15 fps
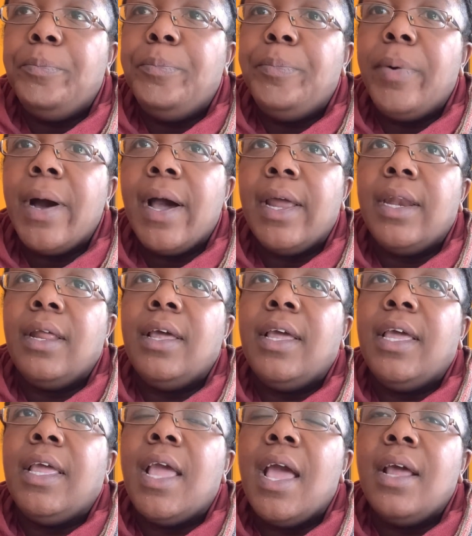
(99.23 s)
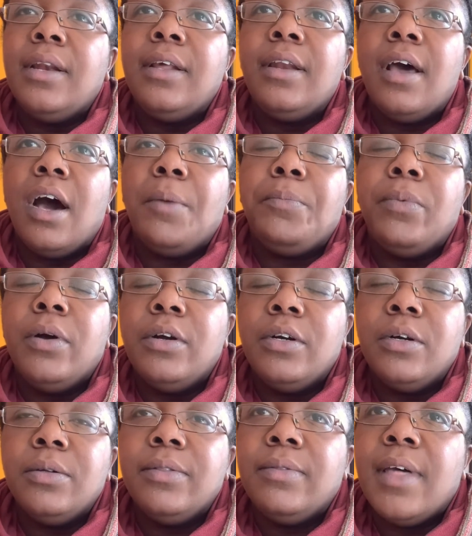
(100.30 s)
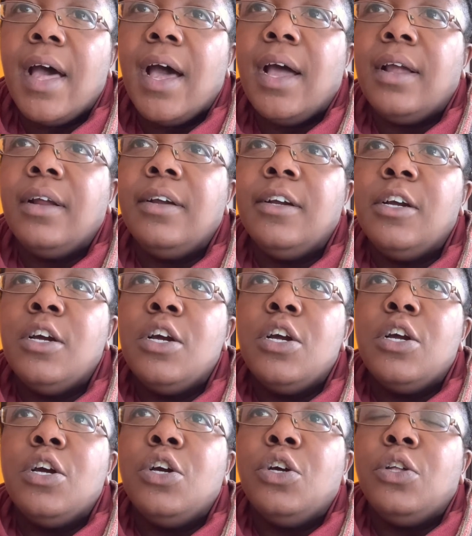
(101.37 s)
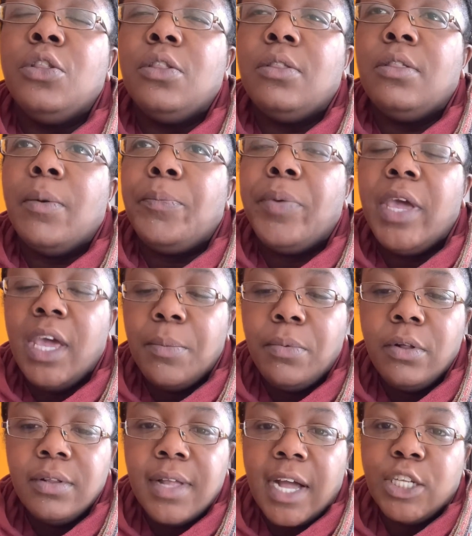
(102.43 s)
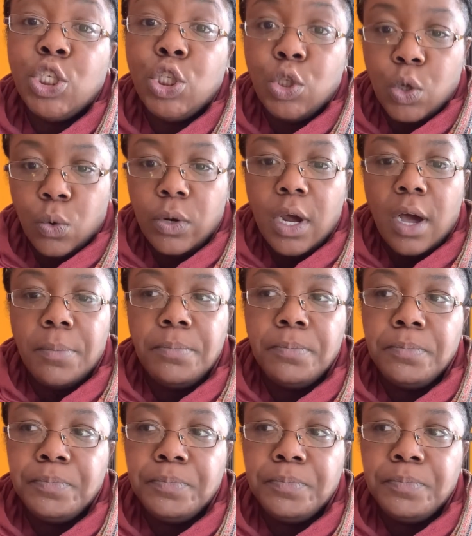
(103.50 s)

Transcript: But it ended up that the people that showed up.